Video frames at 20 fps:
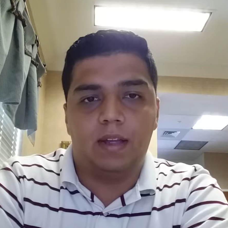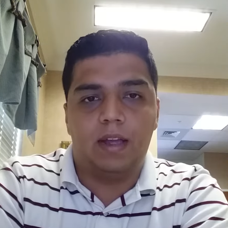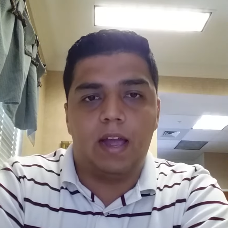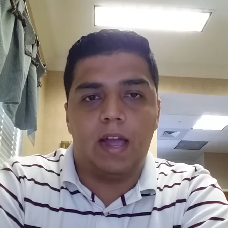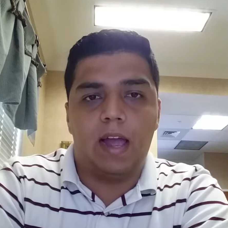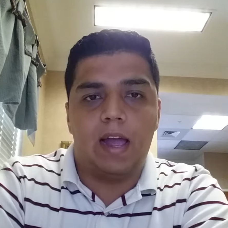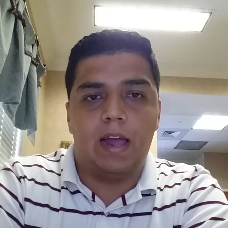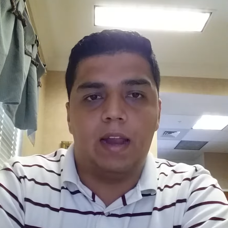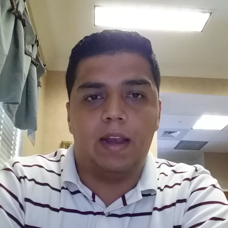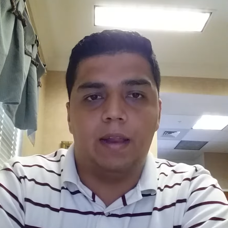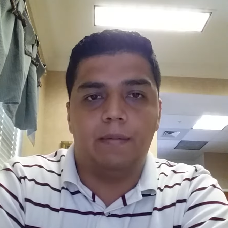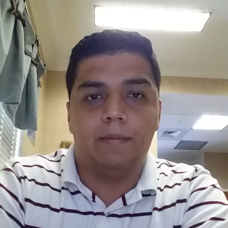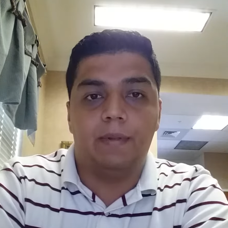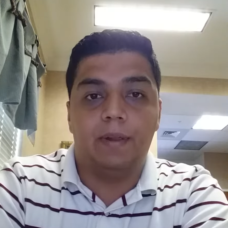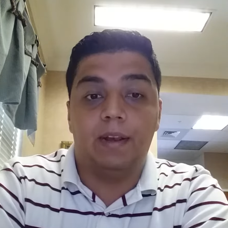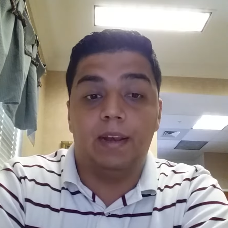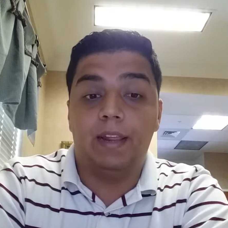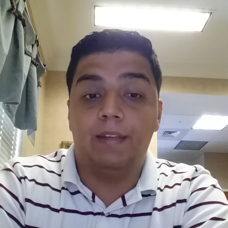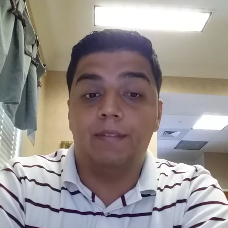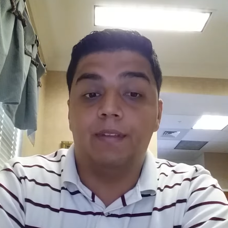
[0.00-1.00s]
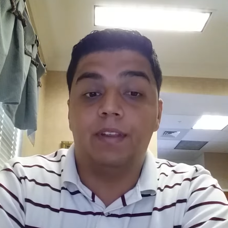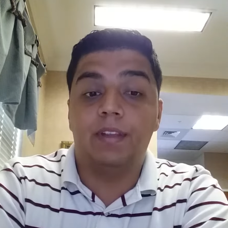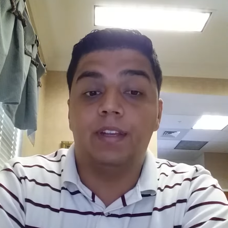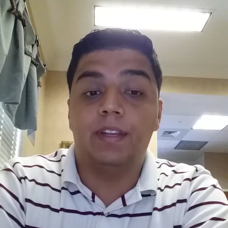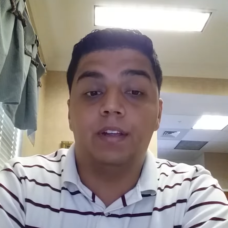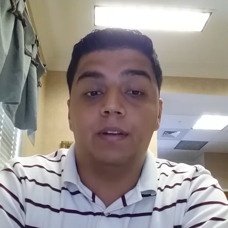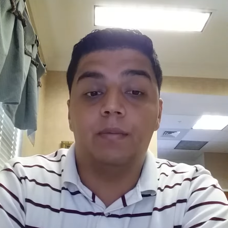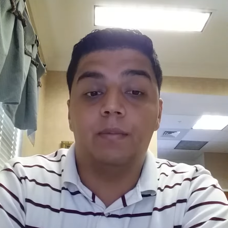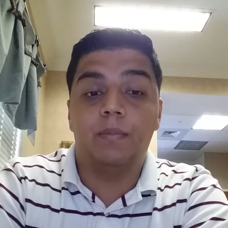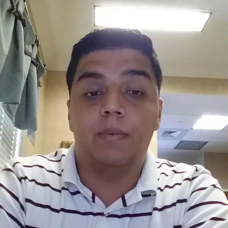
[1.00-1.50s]
and I've been living
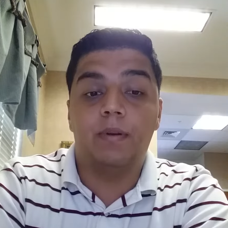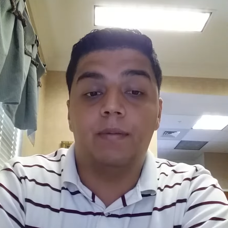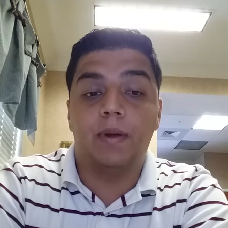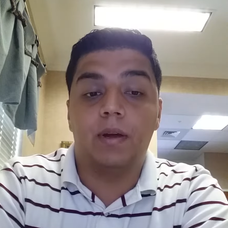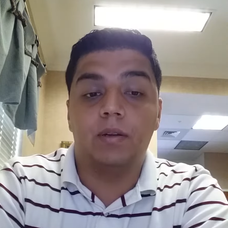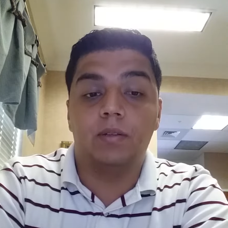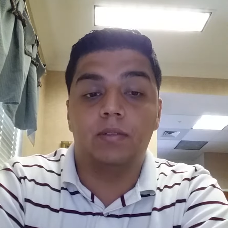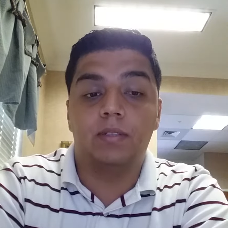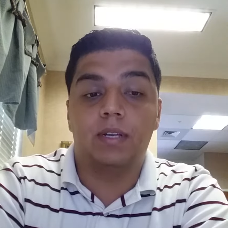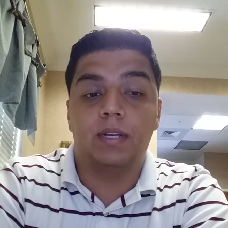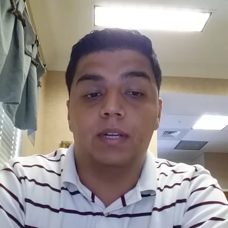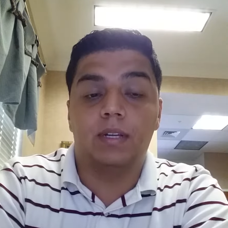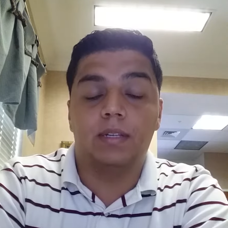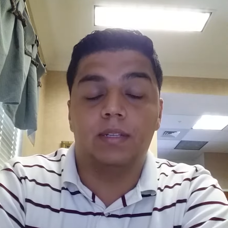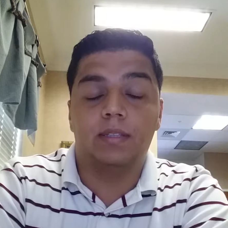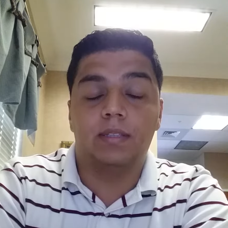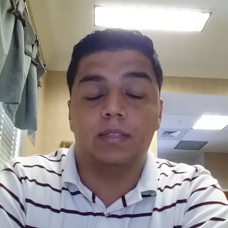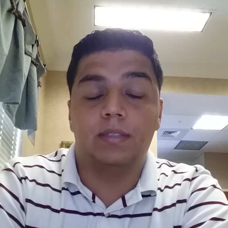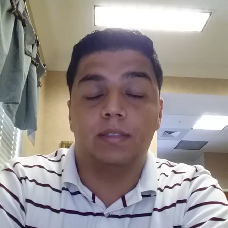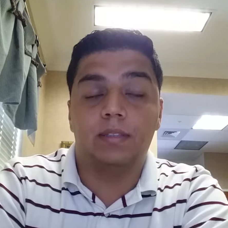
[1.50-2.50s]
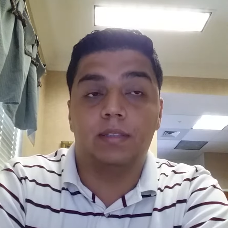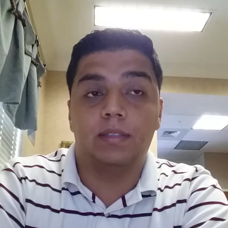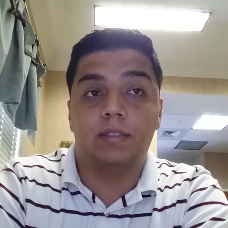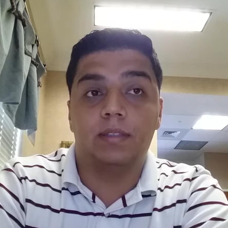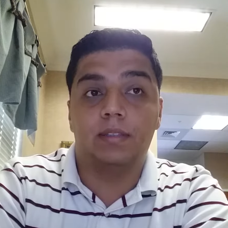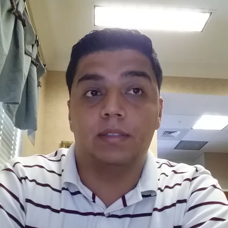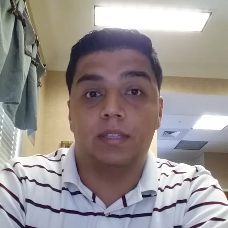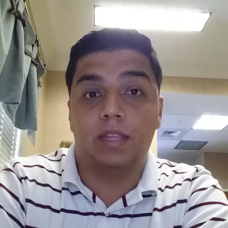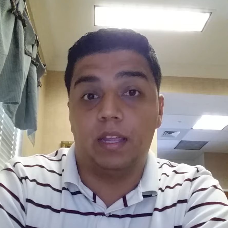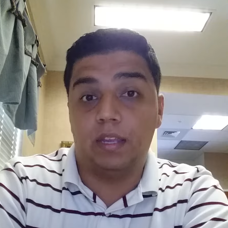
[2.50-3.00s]
here about
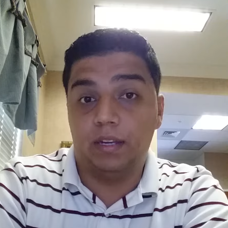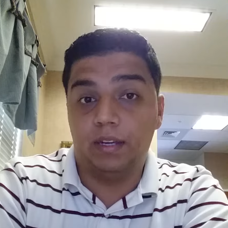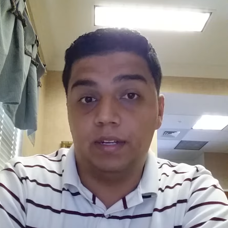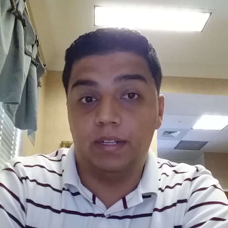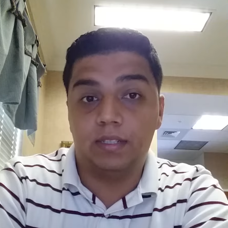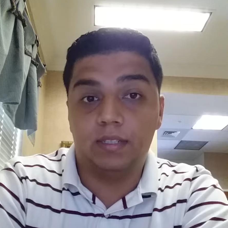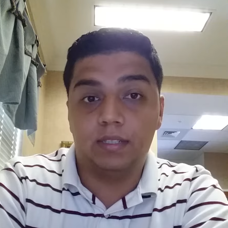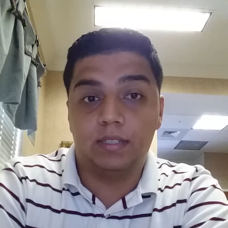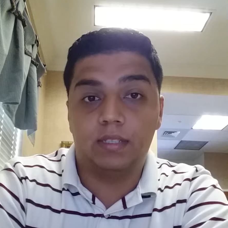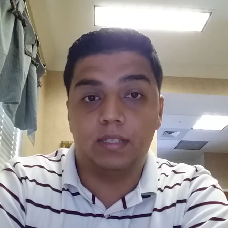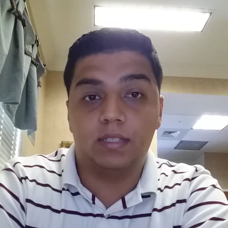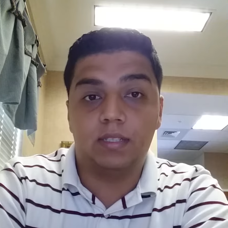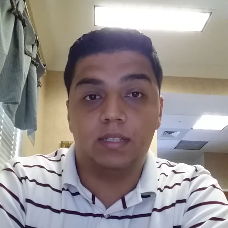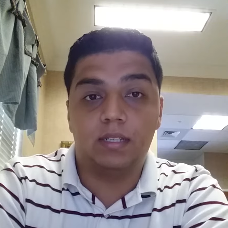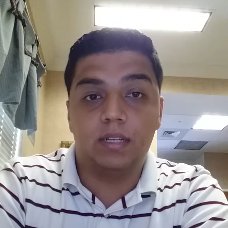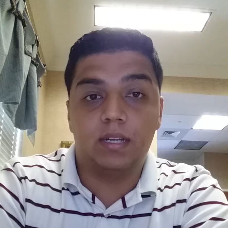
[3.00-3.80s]
10 years.